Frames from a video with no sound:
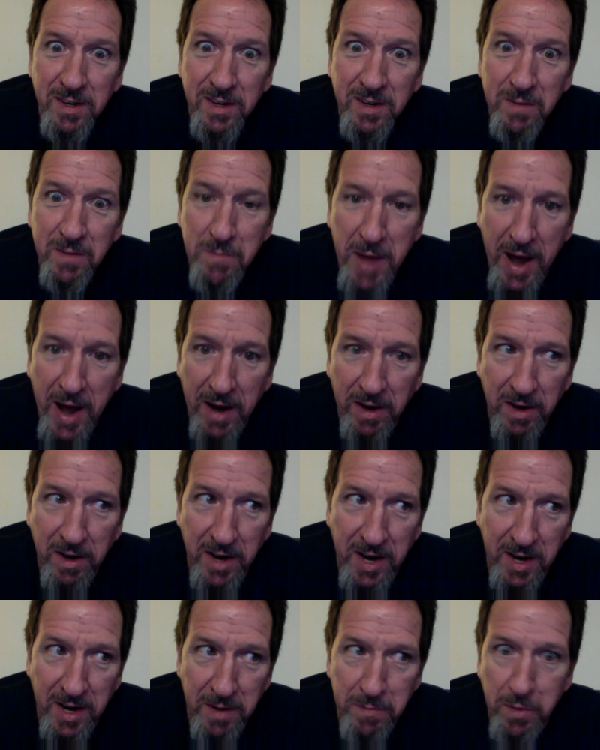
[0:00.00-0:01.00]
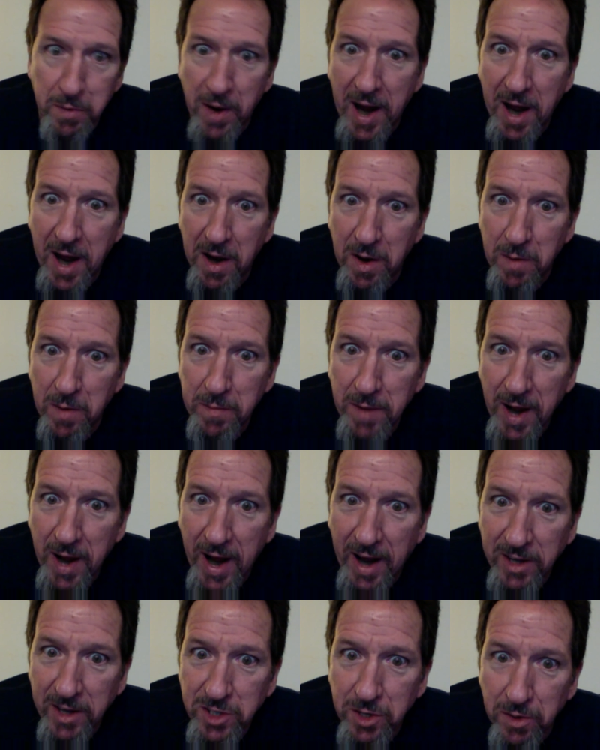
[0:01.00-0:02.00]
Madeline Branham,
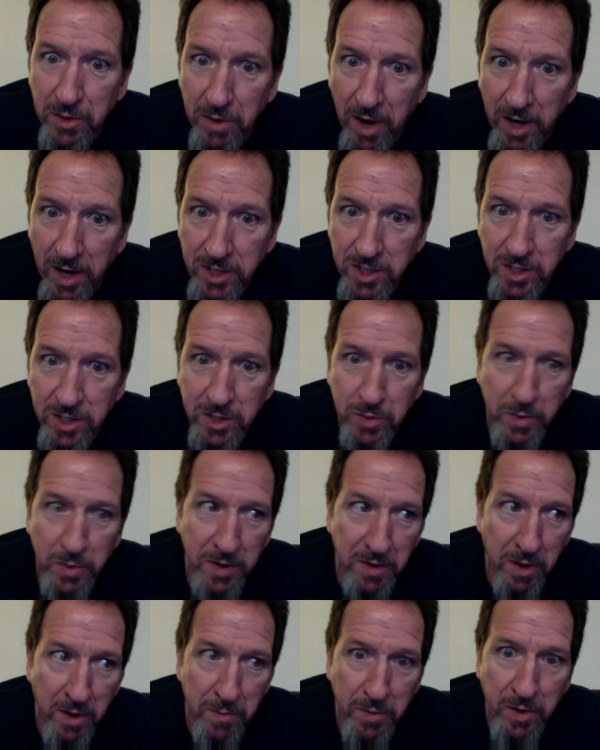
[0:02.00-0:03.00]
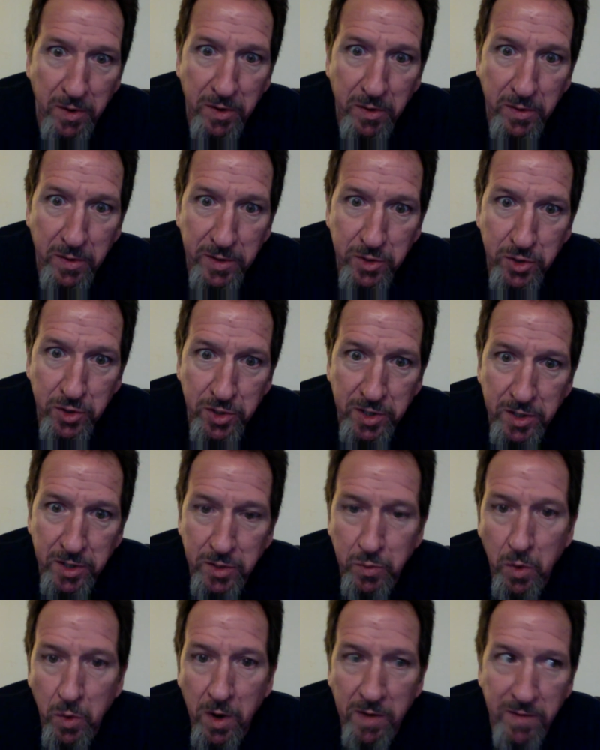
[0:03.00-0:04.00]
has her license with our brokerage. She is
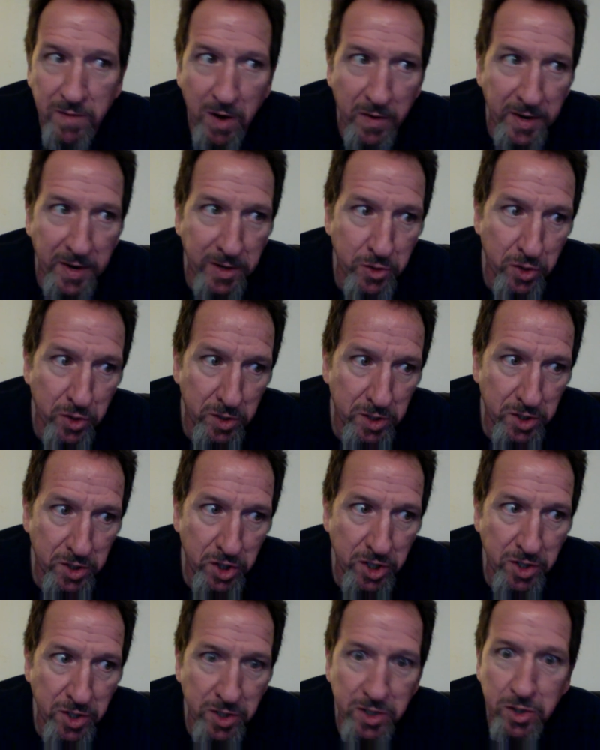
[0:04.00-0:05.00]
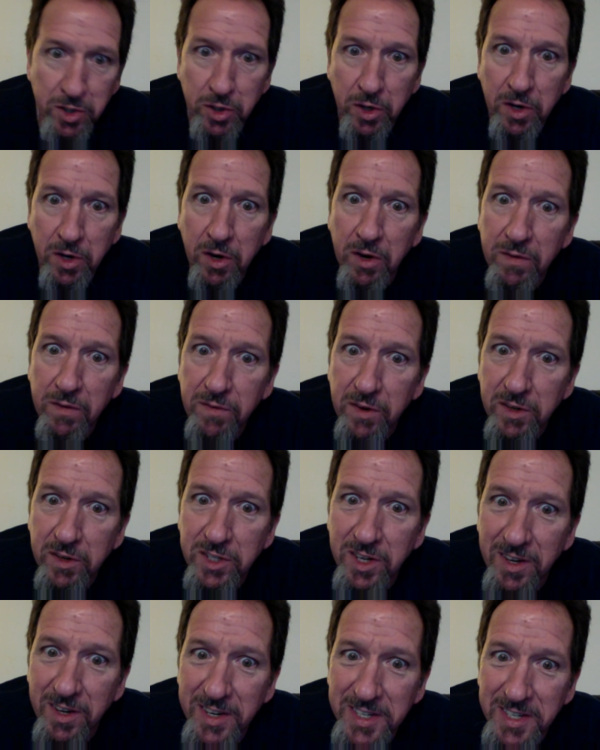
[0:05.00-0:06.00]
one of our agents. She just took her
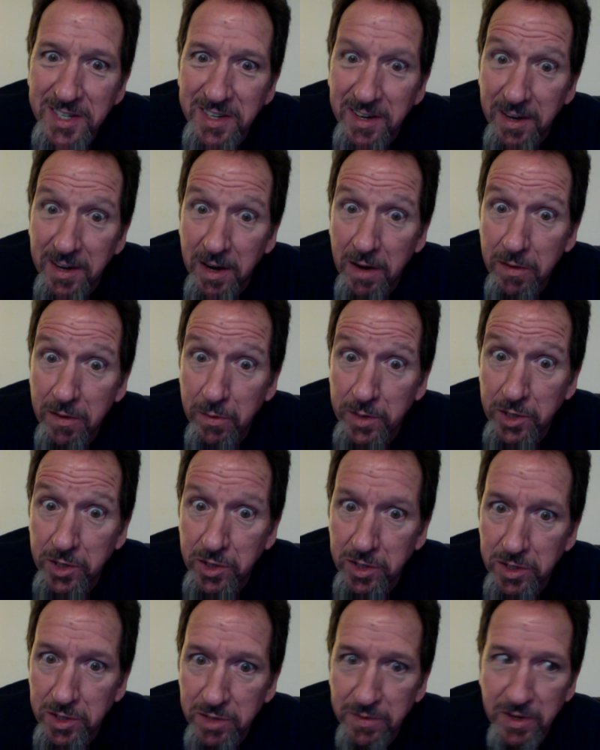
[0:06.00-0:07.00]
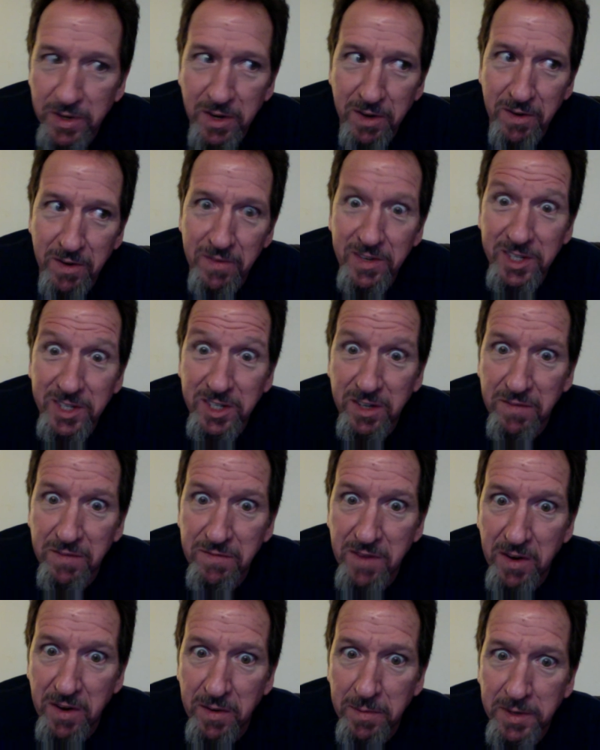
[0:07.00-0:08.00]
first listing. Three cheers for her. This is a
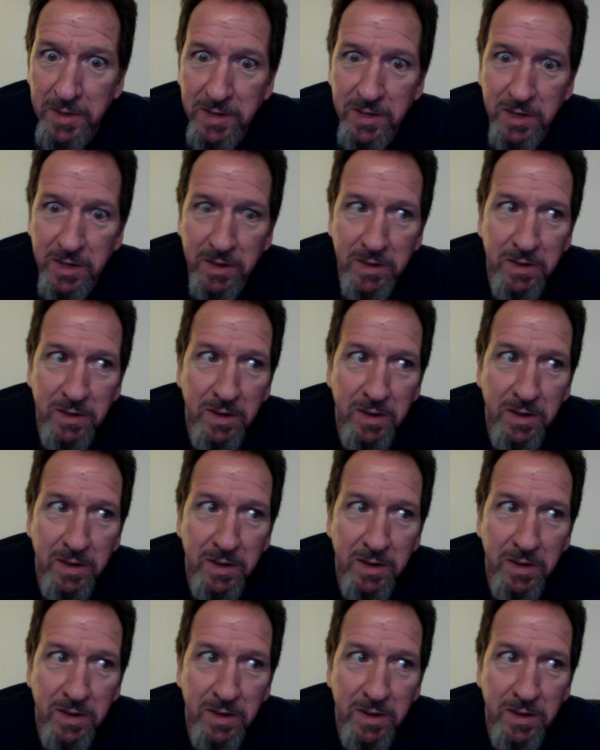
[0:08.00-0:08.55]
very big deal